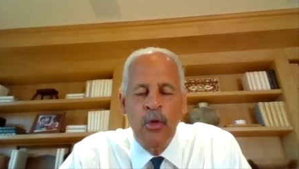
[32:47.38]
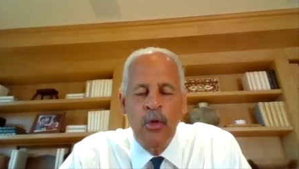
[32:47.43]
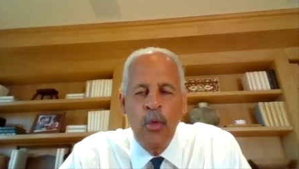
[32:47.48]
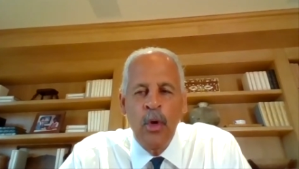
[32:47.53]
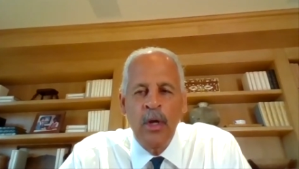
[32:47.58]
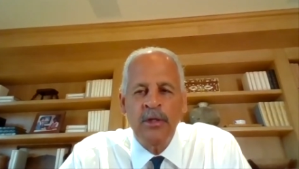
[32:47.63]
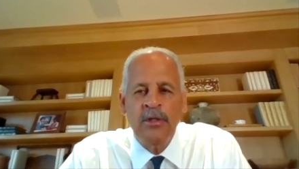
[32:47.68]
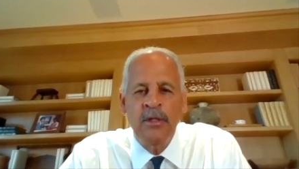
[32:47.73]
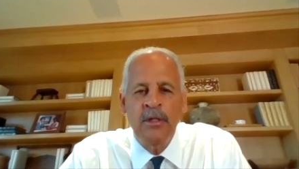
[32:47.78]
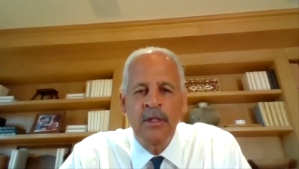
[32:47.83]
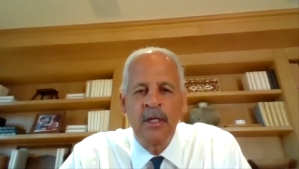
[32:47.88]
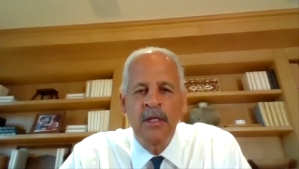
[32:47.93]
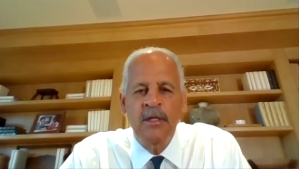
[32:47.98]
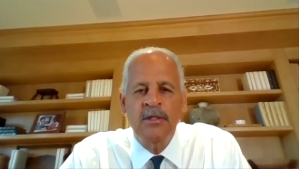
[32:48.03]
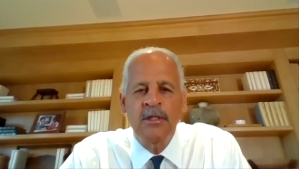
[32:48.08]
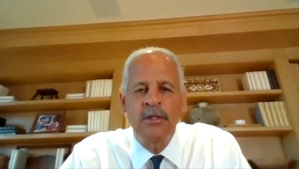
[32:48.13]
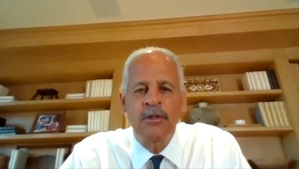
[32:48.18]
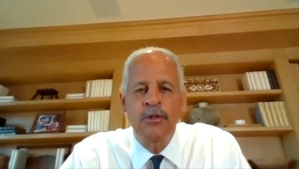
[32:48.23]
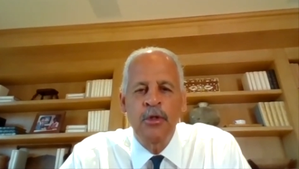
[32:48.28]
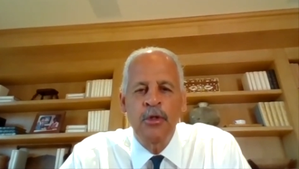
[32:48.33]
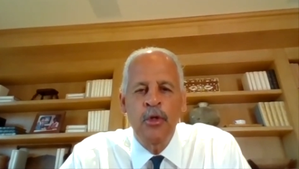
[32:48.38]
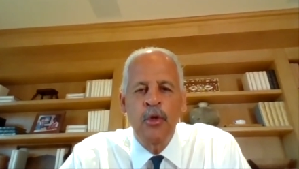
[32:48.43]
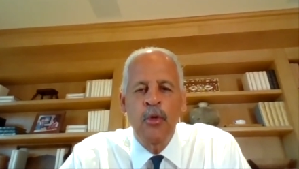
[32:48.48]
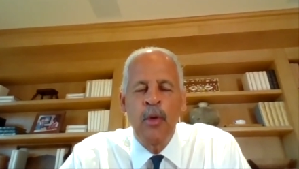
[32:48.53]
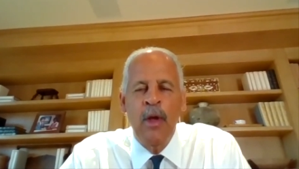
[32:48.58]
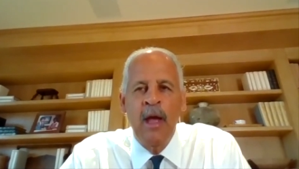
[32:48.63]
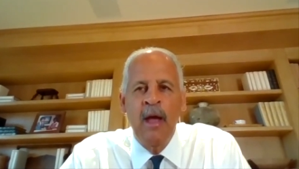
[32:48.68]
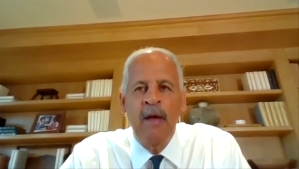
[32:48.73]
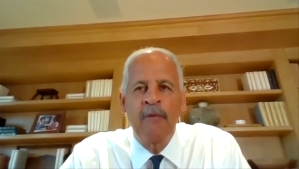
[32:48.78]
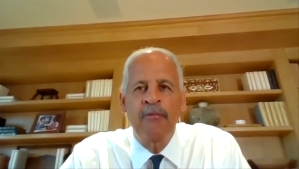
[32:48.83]
The question is do
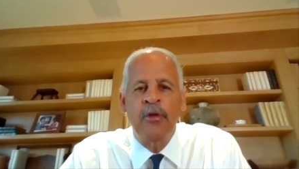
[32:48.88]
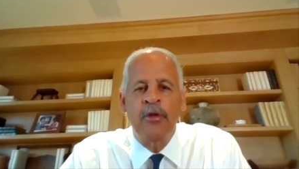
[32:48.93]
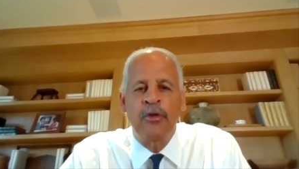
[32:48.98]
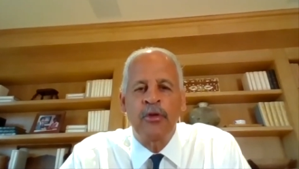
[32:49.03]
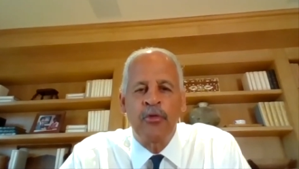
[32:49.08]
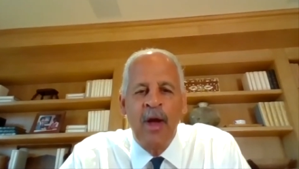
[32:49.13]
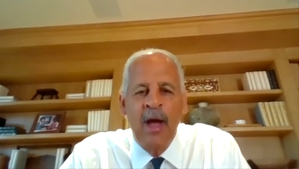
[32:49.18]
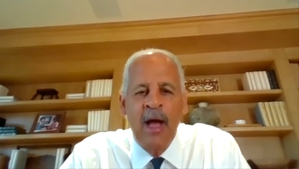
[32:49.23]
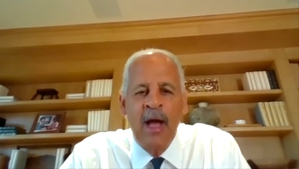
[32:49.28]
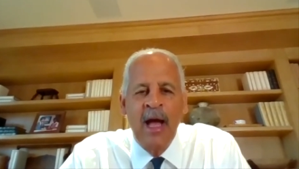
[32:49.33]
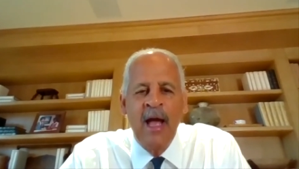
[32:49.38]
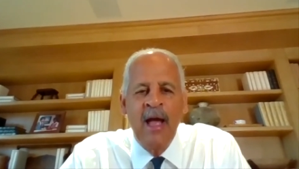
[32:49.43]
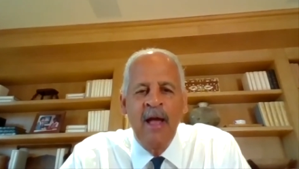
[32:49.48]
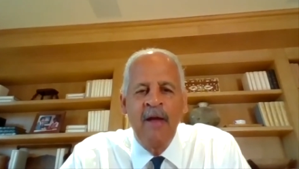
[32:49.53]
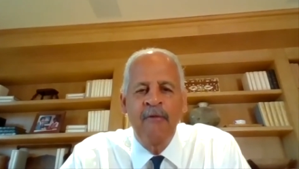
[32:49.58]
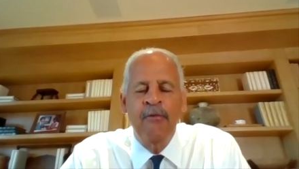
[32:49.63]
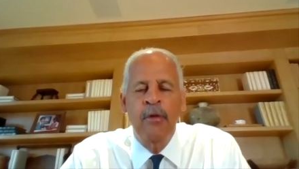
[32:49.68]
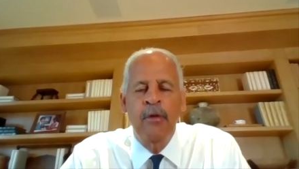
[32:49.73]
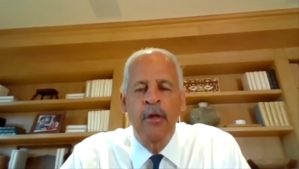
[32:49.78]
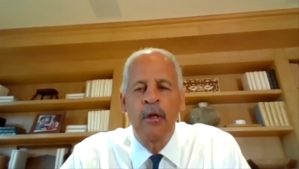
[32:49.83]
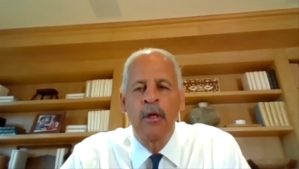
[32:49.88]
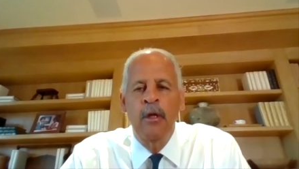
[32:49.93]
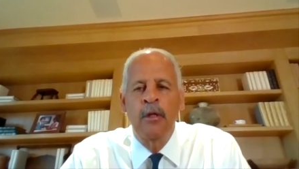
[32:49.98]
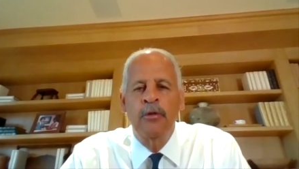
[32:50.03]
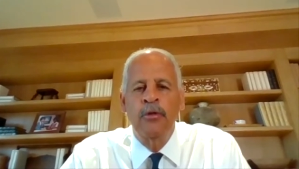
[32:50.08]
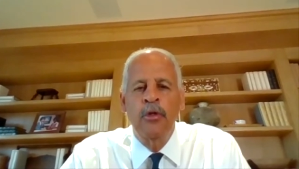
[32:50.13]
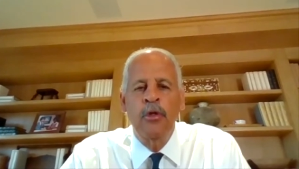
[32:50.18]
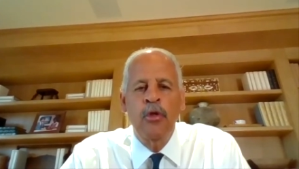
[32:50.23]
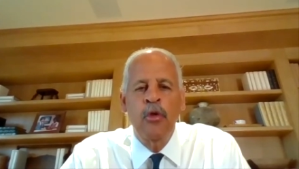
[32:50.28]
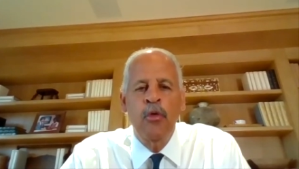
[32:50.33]
you have the drive?
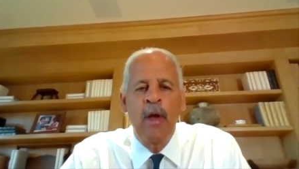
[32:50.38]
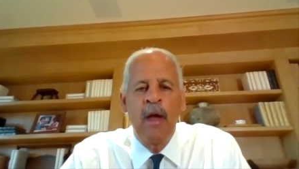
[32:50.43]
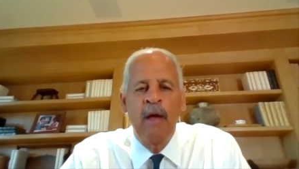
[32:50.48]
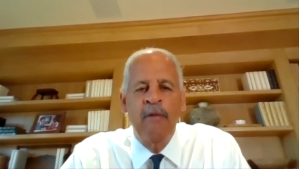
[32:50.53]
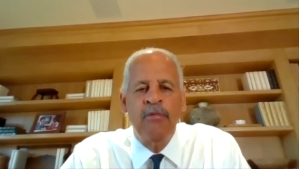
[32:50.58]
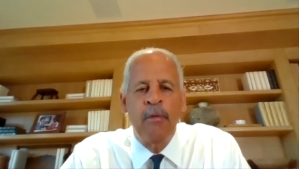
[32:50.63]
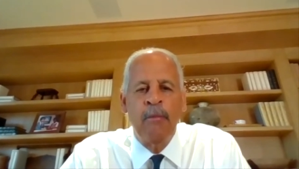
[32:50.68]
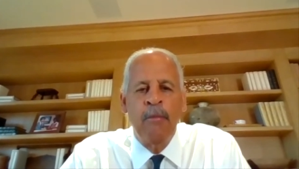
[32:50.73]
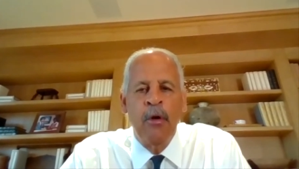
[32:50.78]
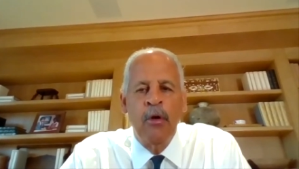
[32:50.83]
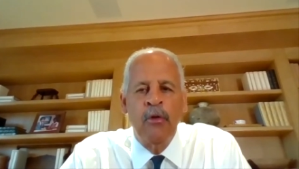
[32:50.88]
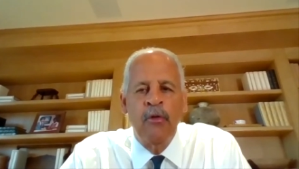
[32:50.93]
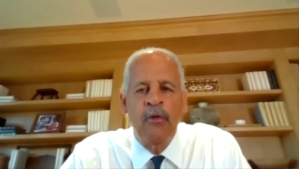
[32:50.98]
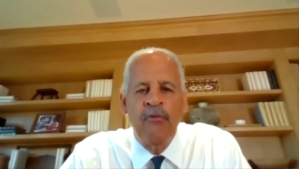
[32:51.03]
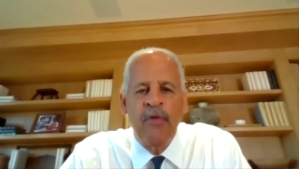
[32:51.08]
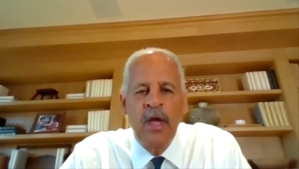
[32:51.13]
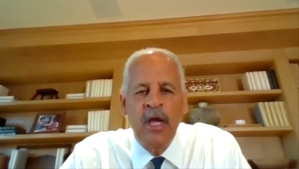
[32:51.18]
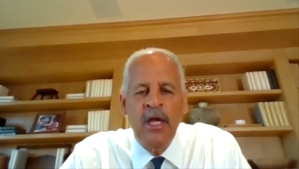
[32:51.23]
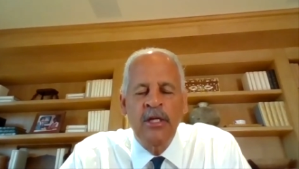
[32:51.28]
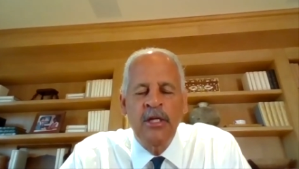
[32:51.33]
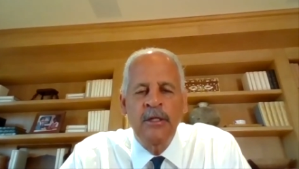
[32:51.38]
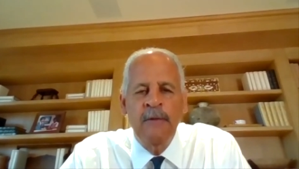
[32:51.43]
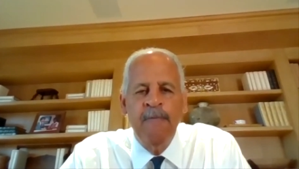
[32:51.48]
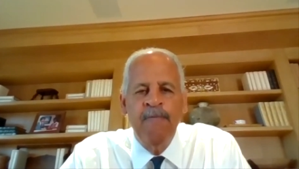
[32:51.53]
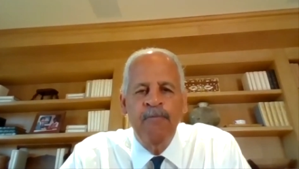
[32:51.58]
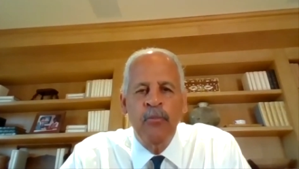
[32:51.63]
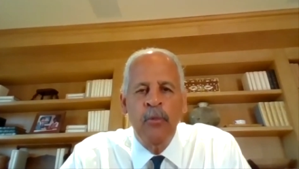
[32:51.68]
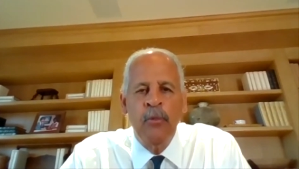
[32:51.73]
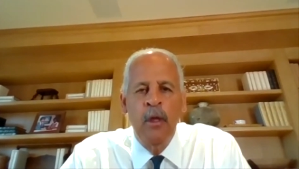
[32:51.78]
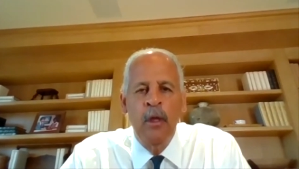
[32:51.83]
Do you have the
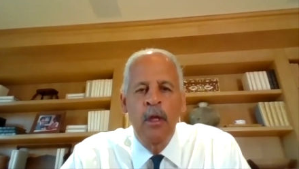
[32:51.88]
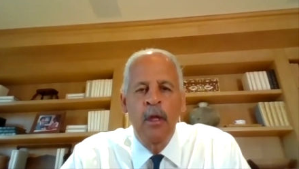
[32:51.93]
motivation?